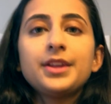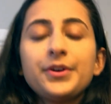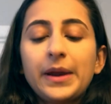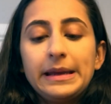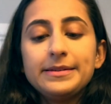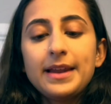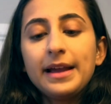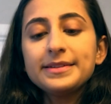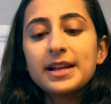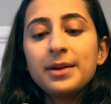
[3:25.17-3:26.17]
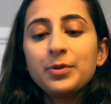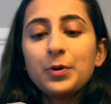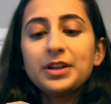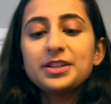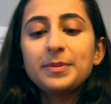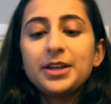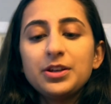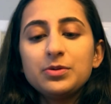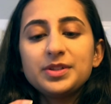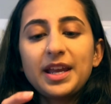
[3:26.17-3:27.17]
Okay, next I'm going to be
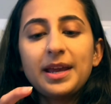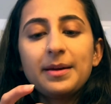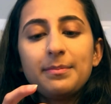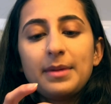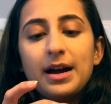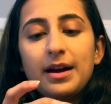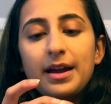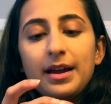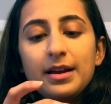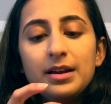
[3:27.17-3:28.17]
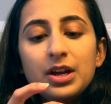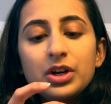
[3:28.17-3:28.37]
using my